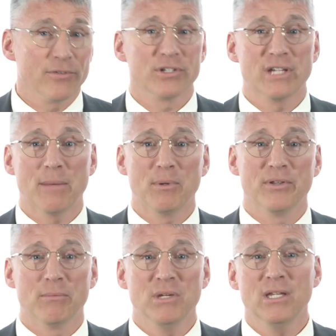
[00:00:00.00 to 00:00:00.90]
For example,
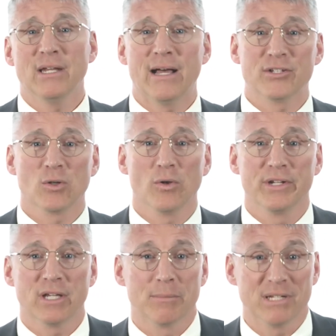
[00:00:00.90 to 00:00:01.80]
the median household
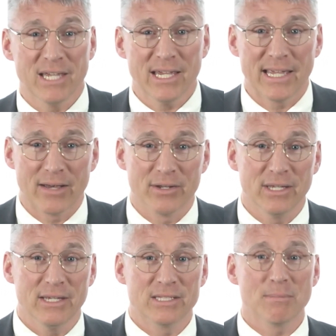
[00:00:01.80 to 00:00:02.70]
income in King
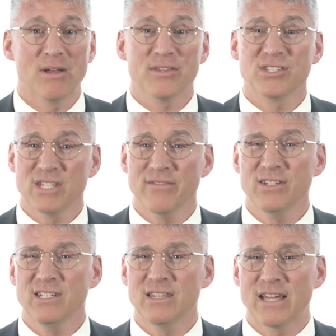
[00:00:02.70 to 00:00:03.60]
County is about
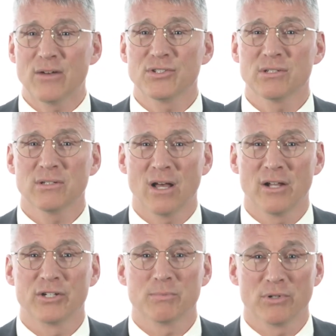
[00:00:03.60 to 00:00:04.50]

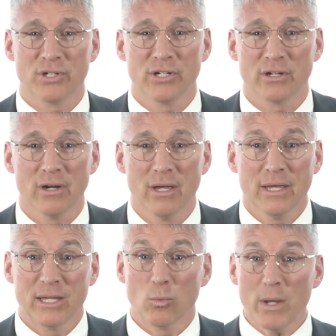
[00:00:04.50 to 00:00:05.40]
$70,000 per year.
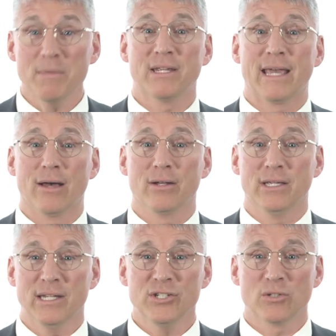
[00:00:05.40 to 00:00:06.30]
In Whitman
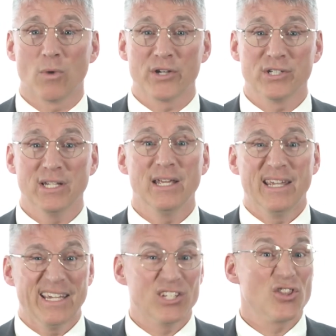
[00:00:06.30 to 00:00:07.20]
County in eastern Washington,
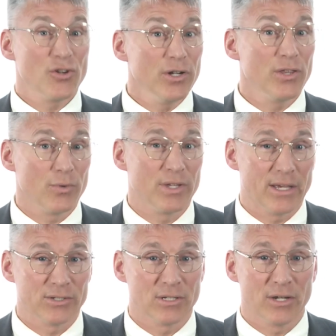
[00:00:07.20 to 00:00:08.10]
it's
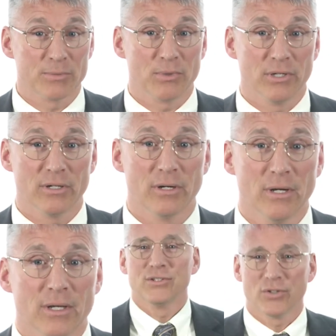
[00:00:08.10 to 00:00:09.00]
$33,000 per year.
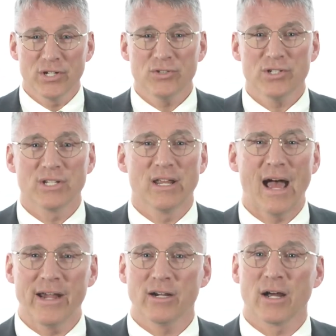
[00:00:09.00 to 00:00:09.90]
So districts in
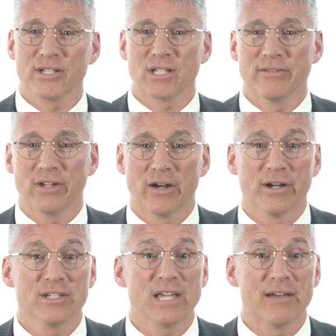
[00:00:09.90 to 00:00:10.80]
higher cost of living
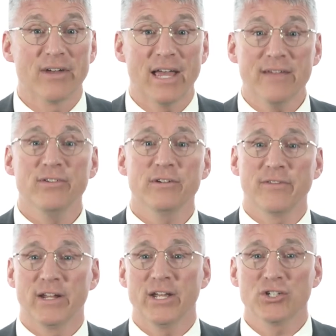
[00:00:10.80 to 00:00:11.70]
areas have a heavier
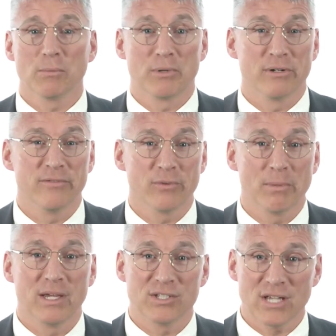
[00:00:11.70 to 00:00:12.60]
financial burden for
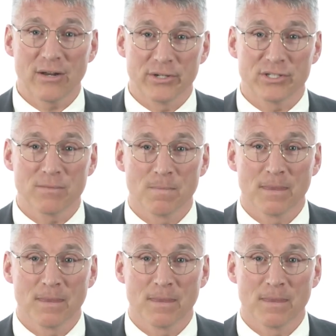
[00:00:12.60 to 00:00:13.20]
paying salaries.